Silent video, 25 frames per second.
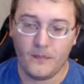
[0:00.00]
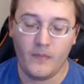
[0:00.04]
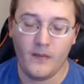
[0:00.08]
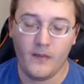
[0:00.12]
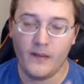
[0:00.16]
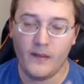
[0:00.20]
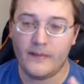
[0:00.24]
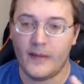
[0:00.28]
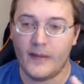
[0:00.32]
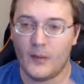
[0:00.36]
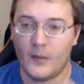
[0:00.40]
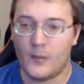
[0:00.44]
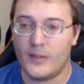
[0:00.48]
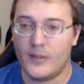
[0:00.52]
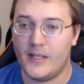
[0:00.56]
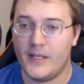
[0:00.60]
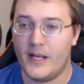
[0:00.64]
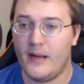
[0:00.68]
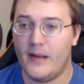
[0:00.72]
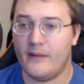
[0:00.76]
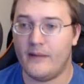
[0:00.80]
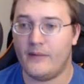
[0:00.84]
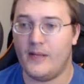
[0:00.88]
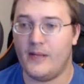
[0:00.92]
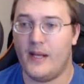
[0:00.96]
They wouldn't
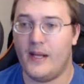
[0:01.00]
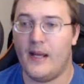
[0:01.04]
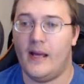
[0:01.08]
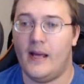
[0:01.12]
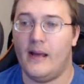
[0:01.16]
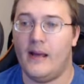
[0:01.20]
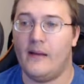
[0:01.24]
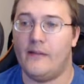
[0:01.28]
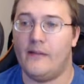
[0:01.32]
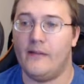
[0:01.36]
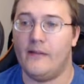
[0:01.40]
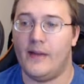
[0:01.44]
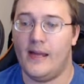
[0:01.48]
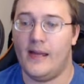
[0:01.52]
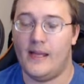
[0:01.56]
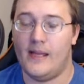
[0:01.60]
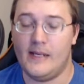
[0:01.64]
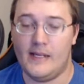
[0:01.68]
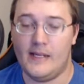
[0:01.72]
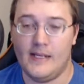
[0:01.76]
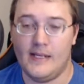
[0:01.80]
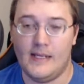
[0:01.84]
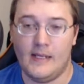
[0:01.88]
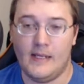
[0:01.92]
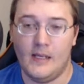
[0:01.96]
have to have
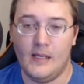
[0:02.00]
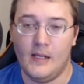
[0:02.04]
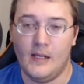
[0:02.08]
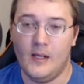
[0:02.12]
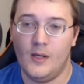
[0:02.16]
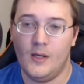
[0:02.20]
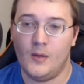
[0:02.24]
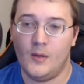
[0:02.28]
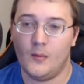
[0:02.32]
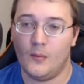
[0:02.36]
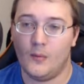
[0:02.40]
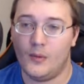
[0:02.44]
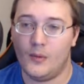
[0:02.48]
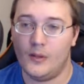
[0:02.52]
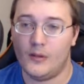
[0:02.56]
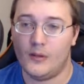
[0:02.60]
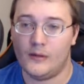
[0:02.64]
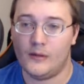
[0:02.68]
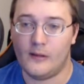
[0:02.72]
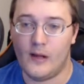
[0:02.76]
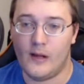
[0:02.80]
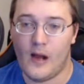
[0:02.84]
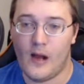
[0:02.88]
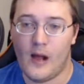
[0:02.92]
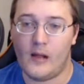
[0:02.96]
any real
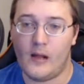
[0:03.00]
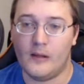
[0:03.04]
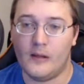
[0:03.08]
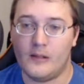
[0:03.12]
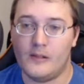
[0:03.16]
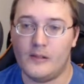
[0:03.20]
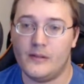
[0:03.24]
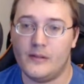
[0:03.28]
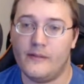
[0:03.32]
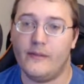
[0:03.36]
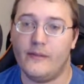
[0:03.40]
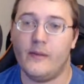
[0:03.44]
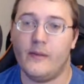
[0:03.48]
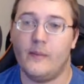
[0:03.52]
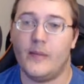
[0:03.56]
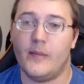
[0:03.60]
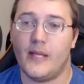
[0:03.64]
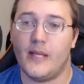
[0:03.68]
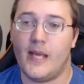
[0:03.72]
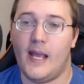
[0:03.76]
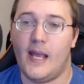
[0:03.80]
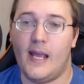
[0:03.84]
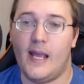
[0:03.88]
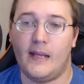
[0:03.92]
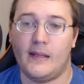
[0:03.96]
knowledge of the
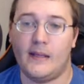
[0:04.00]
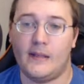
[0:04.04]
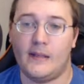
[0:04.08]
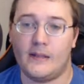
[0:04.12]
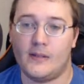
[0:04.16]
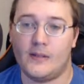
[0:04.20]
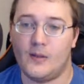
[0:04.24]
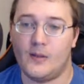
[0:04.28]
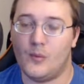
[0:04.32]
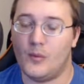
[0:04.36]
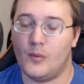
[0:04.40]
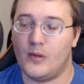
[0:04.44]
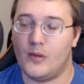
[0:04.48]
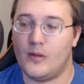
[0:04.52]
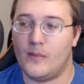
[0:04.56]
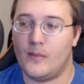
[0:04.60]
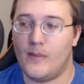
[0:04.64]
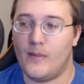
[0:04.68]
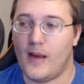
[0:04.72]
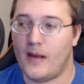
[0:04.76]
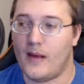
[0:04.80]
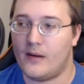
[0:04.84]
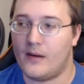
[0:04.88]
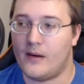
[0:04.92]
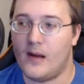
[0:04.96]
mechanics. It wouldn't
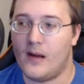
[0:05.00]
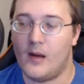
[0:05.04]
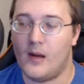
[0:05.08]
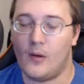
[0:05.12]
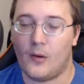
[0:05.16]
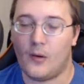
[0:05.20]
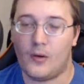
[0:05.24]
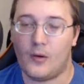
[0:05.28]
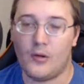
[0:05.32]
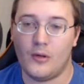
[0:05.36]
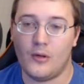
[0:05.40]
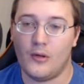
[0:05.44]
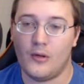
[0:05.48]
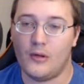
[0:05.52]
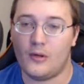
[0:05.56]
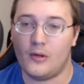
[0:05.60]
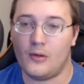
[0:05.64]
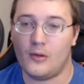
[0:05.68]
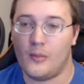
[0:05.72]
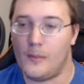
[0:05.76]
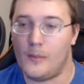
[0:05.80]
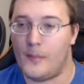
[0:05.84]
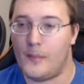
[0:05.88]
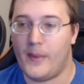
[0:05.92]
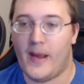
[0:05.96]
matter how good
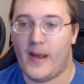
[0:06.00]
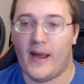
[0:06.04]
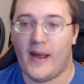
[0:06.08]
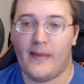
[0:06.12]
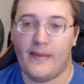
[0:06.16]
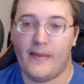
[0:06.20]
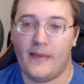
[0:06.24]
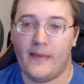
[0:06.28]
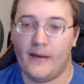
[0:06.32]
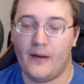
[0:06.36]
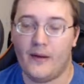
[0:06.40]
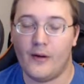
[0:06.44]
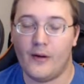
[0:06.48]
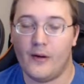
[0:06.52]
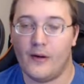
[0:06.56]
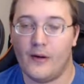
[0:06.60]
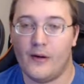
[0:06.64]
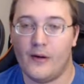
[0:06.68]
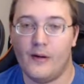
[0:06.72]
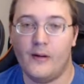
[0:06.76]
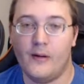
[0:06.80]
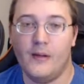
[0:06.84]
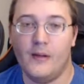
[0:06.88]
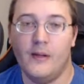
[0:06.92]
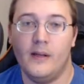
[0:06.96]
or bad they
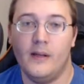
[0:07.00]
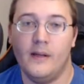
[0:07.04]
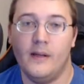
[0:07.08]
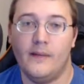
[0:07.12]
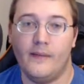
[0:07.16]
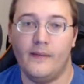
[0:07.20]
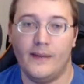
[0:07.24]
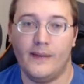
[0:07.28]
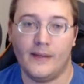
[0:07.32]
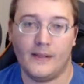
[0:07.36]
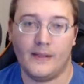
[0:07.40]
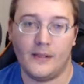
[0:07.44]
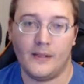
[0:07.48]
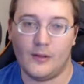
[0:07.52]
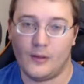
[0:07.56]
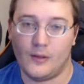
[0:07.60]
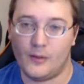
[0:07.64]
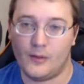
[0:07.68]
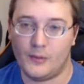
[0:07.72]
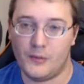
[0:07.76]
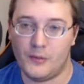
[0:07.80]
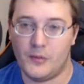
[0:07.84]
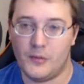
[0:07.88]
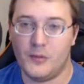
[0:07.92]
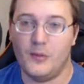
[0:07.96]
are. They could
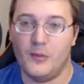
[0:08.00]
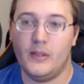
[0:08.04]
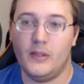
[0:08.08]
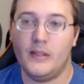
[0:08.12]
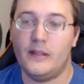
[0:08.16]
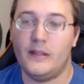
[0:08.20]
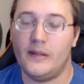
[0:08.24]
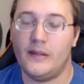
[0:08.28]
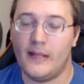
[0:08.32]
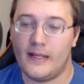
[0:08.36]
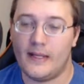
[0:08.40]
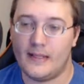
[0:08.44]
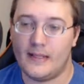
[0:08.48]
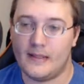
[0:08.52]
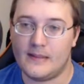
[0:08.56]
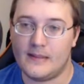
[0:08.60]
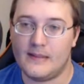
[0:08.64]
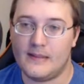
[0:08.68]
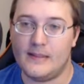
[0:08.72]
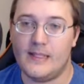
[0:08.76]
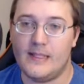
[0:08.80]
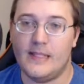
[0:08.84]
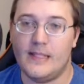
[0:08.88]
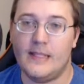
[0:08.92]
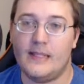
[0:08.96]
all do it and they could
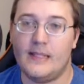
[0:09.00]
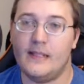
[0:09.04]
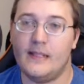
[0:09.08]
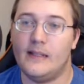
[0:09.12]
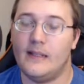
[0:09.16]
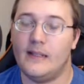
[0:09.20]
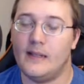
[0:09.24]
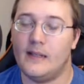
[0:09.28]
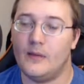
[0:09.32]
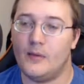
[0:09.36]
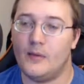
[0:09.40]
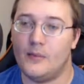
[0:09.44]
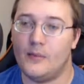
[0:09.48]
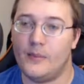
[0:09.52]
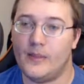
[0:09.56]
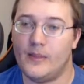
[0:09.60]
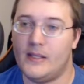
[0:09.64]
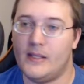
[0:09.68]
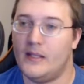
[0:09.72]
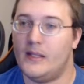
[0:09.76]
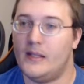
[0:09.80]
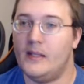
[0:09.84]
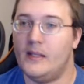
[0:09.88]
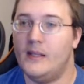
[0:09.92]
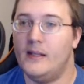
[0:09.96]
see it, and it would
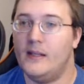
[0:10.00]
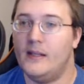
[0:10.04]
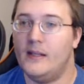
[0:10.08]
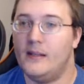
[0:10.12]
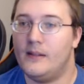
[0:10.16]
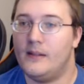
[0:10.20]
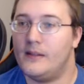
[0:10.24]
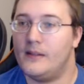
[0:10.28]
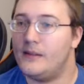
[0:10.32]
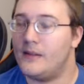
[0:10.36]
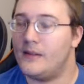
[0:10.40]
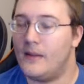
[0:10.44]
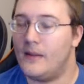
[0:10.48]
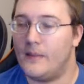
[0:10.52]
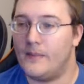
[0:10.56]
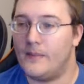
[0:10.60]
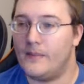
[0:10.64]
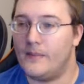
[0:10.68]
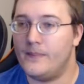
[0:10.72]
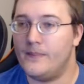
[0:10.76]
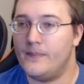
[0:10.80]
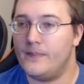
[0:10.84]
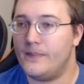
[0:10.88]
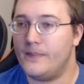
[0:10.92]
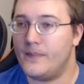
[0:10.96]
be
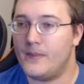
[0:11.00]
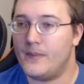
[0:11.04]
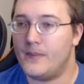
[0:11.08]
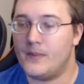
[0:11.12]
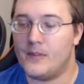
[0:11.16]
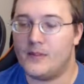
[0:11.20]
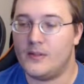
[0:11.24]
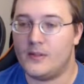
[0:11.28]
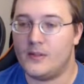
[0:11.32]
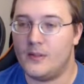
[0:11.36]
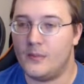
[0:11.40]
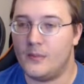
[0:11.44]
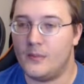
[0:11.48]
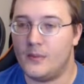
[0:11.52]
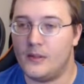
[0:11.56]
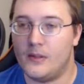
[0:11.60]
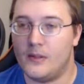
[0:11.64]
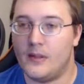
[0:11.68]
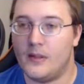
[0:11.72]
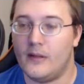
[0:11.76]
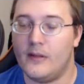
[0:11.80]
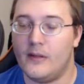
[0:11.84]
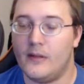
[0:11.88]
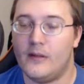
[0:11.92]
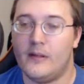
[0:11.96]
some
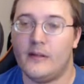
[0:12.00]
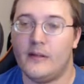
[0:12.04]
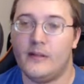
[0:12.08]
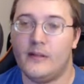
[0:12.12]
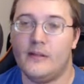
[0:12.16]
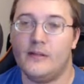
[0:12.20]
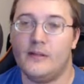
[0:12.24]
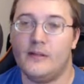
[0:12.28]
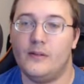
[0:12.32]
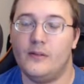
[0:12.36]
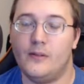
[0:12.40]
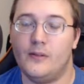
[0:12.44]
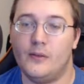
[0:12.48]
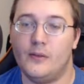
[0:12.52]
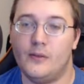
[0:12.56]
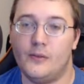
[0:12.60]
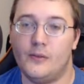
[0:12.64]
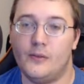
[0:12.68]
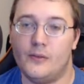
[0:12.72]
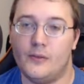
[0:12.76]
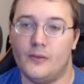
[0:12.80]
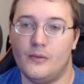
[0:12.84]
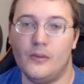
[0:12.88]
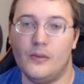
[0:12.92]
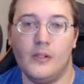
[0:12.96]
similarity
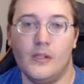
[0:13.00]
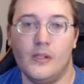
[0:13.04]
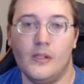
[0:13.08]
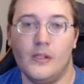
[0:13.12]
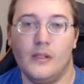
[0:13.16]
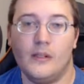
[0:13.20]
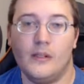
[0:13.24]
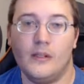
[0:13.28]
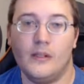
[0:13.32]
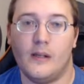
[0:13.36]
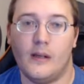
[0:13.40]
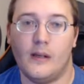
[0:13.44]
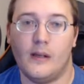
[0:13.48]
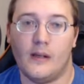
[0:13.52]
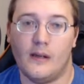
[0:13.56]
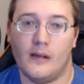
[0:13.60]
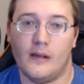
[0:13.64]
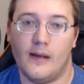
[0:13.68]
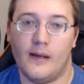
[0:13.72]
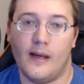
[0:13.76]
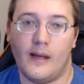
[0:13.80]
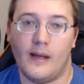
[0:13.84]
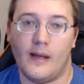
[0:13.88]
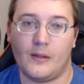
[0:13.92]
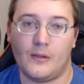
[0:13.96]
to
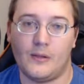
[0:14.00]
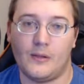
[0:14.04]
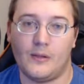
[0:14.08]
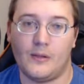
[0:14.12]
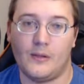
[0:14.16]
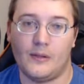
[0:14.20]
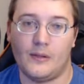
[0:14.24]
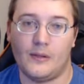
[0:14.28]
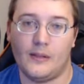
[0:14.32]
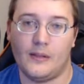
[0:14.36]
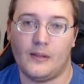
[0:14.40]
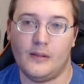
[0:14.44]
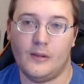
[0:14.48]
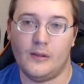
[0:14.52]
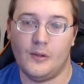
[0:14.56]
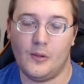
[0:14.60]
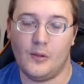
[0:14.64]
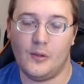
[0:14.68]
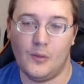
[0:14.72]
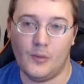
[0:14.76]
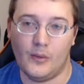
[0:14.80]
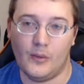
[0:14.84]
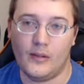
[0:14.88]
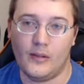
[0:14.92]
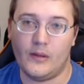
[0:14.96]
actually
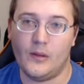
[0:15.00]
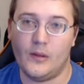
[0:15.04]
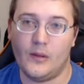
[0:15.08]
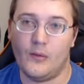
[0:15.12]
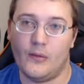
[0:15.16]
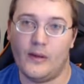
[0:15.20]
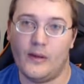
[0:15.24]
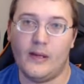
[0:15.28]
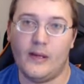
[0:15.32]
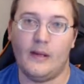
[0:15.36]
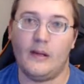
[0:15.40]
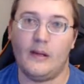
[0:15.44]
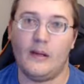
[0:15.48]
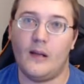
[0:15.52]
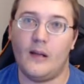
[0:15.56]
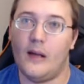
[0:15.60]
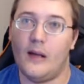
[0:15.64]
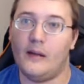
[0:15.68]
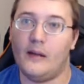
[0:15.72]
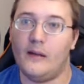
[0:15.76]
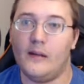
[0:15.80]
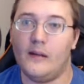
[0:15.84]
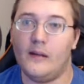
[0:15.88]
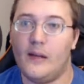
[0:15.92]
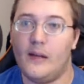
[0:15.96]
doing the raid
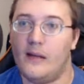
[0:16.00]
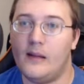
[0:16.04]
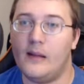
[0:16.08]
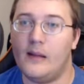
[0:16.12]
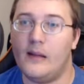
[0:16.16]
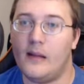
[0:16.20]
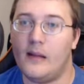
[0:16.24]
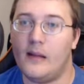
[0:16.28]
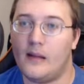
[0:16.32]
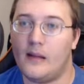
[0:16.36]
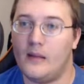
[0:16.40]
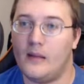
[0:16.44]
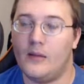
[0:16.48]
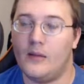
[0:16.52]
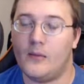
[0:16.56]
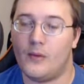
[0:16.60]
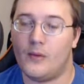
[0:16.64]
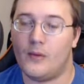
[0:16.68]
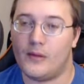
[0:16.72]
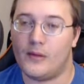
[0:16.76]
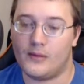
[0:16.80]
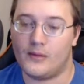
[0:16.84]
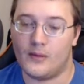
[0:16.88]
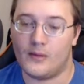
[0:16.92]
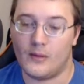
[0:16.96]
content like the
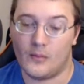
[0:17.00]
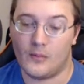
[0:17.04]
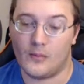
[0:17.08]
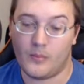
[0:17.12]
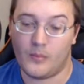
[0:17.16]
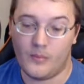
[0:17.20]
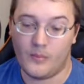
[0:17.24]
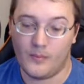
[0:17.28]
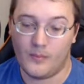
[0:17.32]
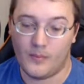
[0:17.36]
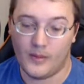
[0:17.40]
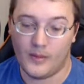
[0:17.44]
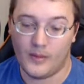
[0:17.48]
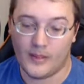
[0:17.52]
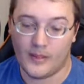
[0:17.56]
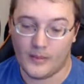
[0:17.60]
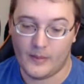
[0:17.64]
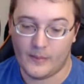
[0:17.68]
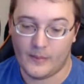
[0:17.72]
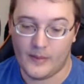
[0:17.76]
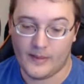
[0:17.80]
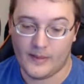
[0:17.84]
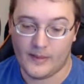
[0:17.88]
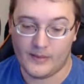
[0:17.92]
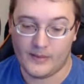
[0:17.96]
rest of the player
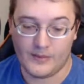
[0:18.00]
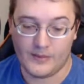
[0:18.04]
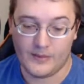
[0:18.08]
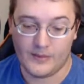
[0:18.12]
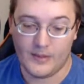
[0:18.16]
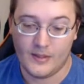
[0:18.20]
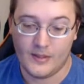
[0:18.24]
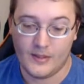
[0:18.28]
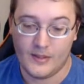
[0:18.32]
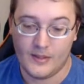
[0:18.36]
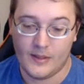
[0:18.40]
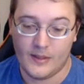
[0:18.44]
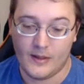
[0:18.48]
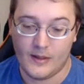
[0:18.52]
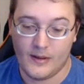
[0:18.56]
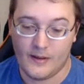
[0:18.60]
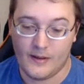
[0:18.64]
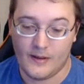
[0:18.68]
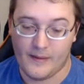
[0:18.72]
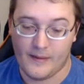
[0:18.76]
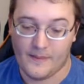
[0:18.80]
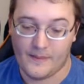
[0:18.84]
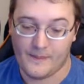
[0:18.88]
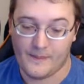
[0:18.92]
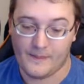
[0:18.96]
base.
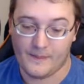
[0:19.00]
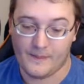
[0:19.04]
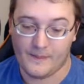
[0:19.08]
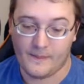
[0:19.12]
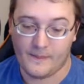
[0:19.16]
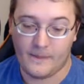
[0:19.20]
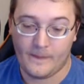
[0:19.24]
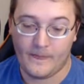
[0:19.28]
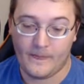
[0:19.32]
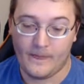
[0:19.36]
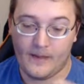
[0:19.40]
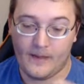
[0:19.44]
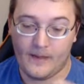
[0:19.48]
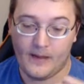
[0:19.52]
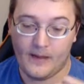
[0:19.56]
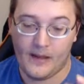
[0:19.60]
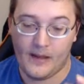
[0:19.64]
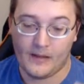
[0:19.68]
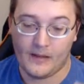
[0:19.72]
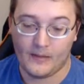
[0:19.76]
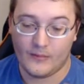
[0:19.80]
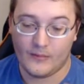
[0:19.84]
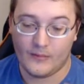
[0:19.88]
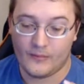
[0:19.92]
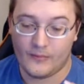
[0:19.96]

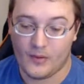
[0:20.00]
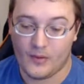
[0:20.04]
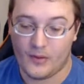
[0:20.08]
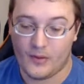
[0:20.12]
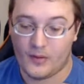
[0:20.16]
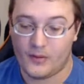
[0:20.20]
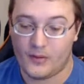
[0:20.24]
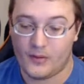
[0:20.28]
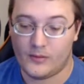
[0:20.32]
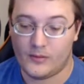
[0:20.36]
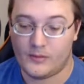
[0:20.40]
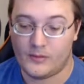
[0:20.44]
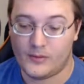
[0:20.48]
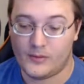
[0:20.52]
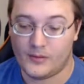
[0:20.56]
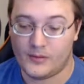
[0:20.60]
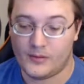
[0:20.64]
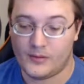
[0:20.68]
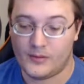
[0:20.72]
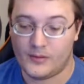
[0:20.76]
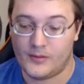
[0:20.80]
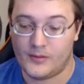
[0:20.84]
LFR just